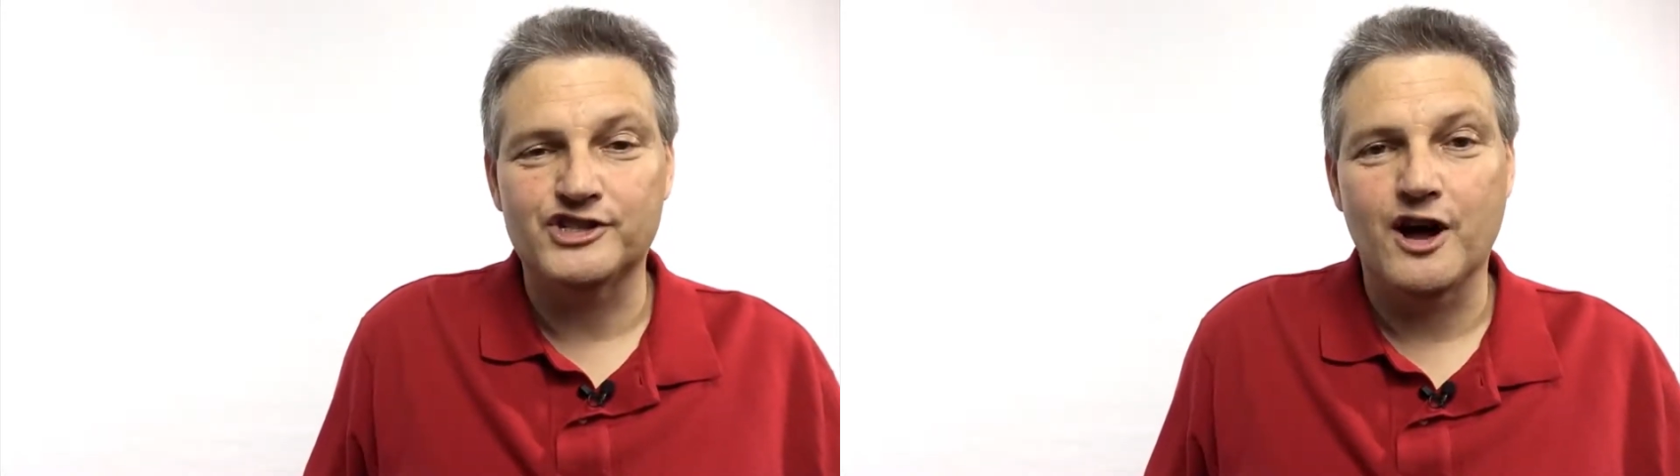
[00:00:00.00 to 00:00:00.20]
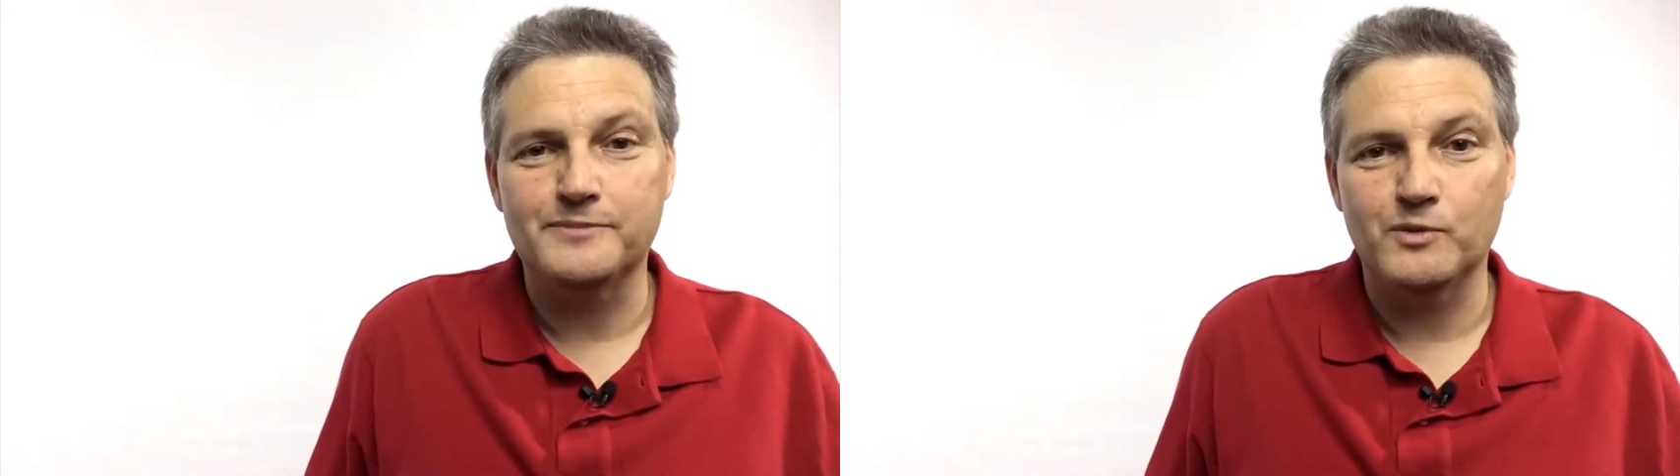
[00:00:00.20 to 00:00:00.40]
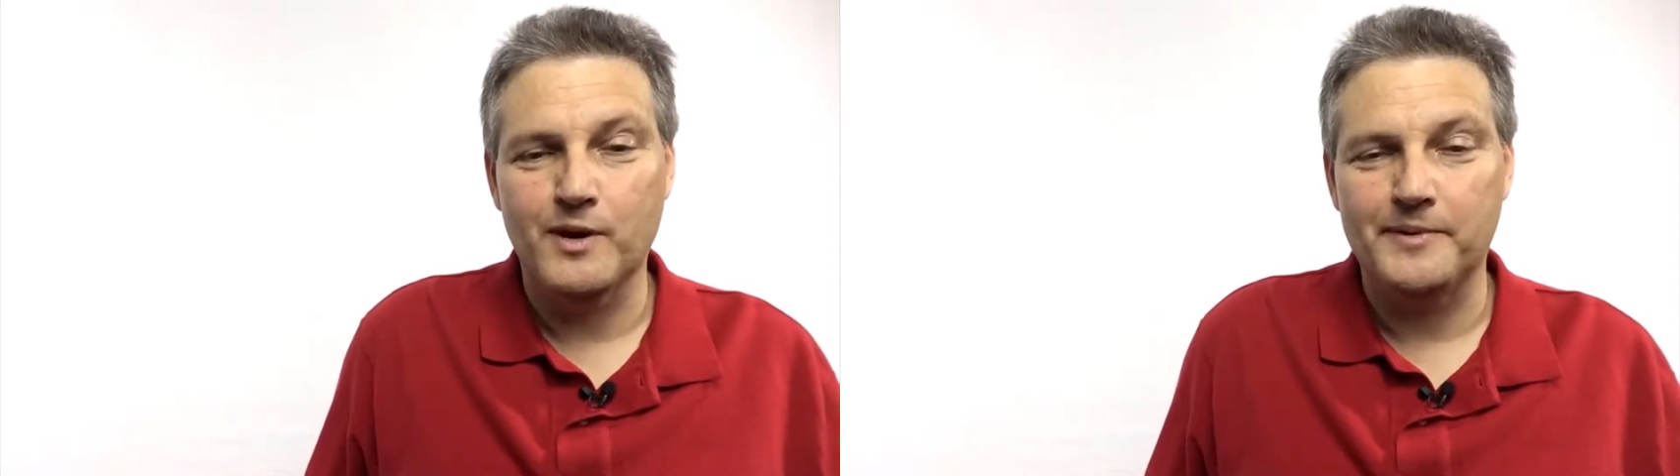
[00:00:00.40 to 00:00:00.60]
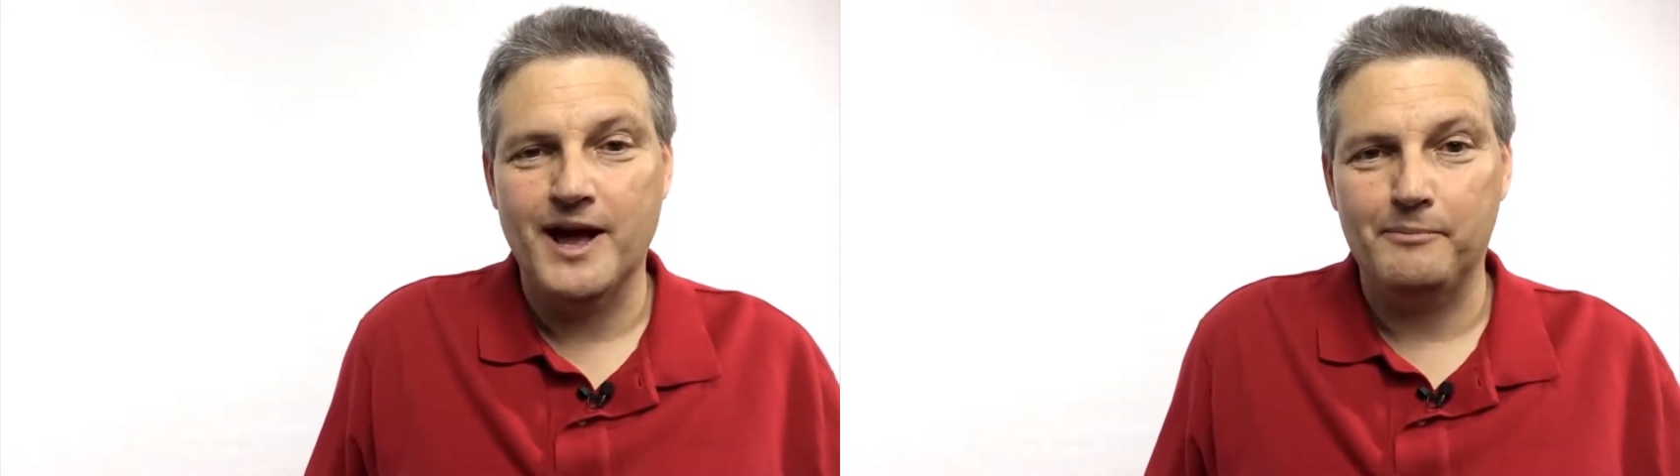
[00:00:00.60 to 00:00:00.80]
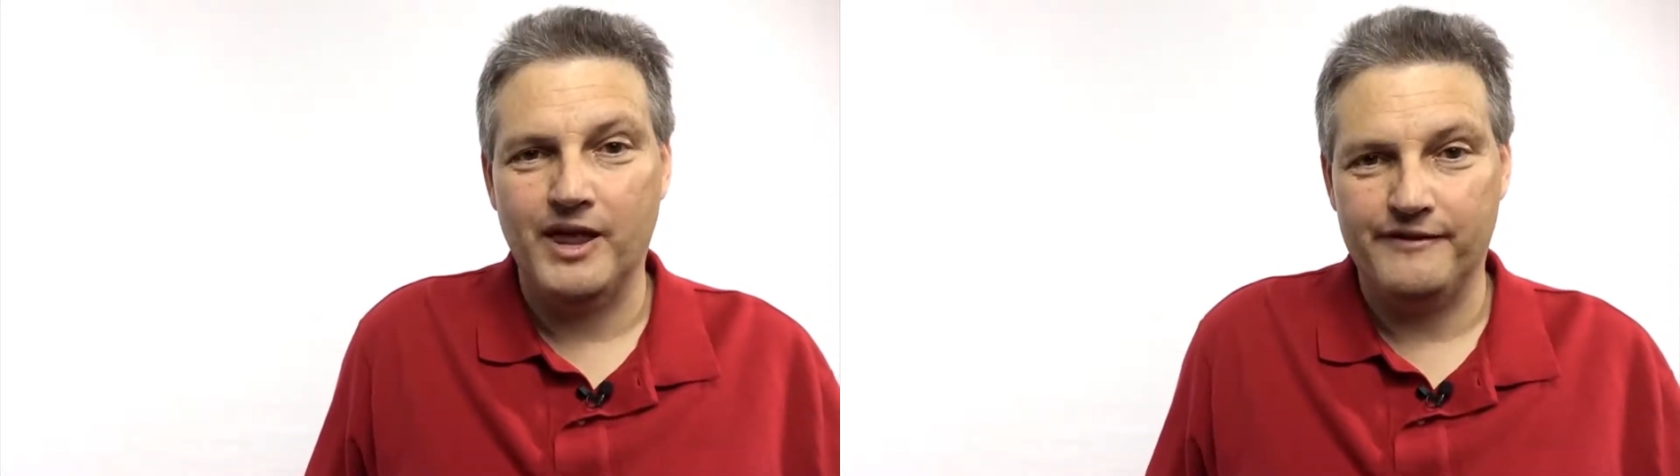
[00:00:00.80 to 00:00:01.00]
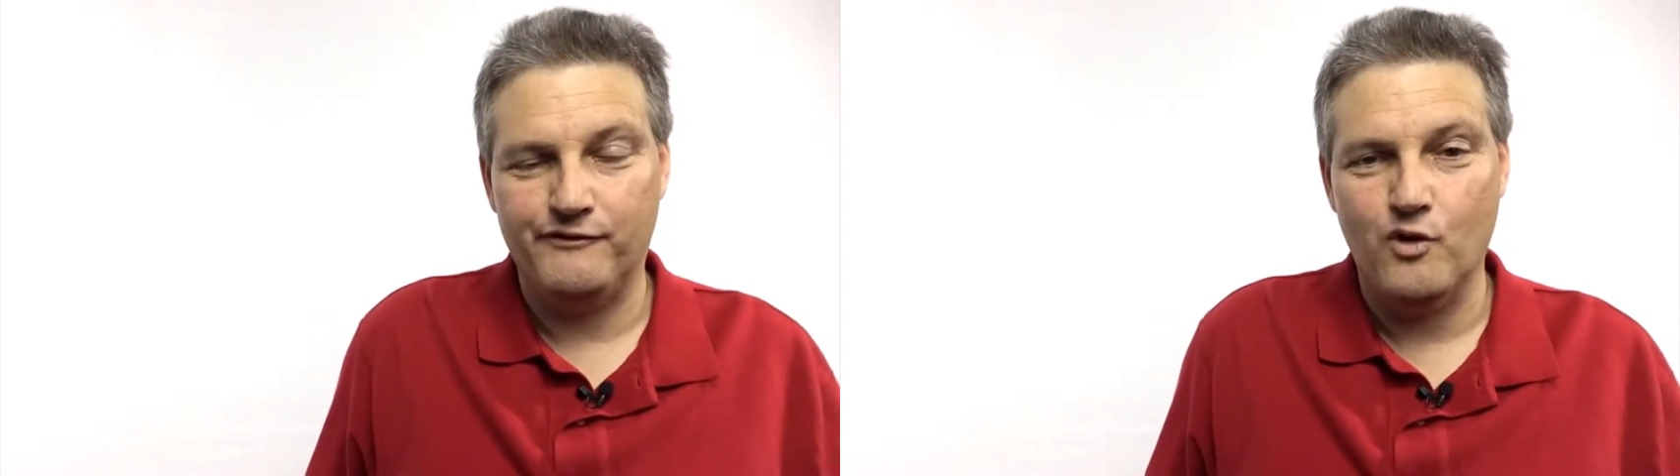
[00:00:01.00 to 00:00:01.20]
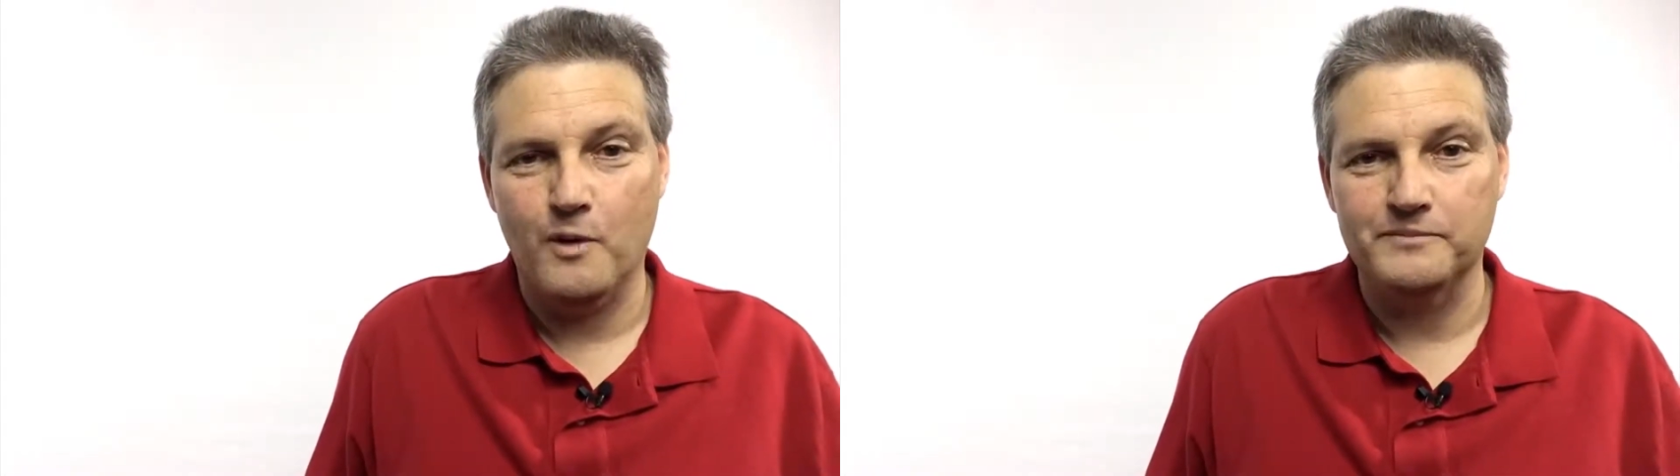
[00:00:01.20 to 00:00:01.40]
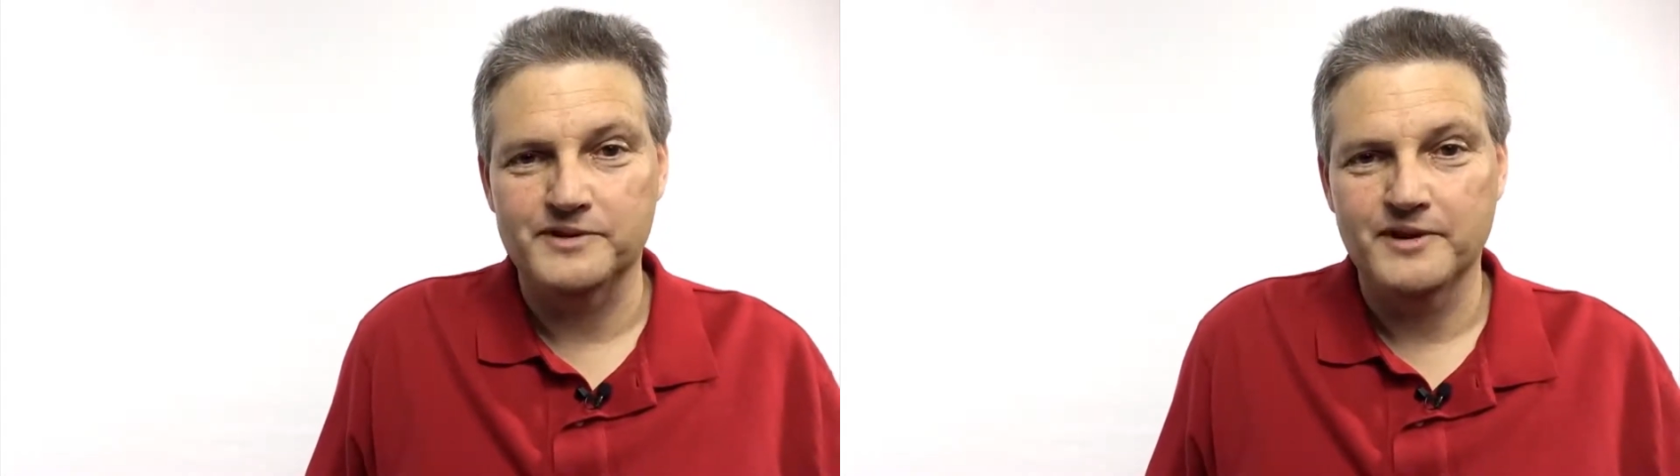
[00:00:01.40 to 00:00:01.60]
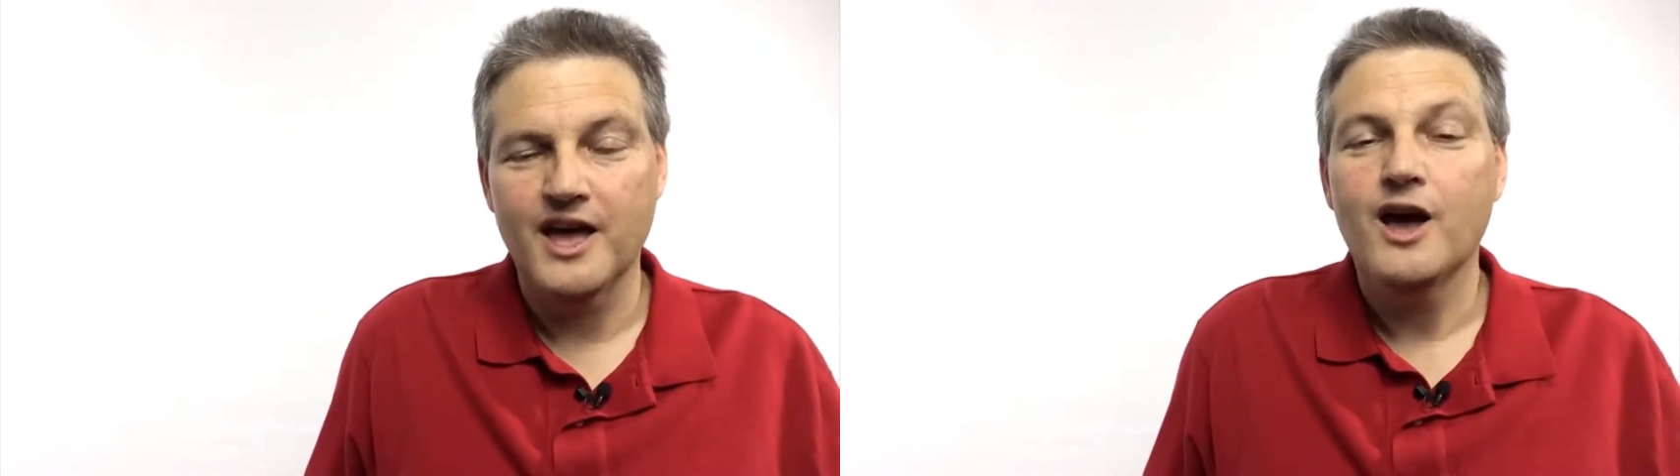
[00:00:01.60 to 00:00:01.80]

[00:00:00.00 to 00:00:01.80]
types of webinar platforms.